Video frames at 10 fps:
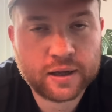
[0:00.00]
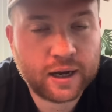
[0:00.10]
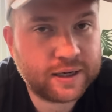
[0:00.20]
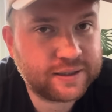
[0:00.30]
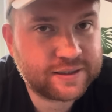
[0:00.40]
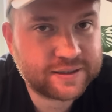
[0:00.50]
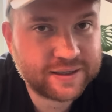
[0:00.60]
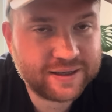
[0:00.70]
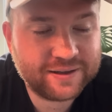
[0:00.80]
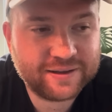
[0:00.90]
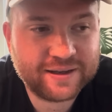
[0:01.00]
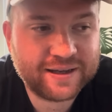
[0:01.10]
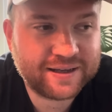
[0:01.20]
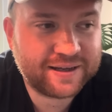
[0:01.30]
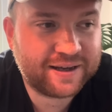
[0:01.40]
And it's still,
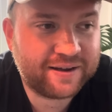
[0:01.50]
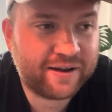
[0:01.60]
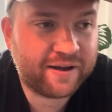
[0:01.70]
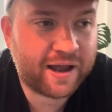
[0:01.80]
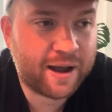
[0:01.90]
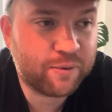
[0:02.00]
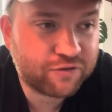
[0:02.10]
I'm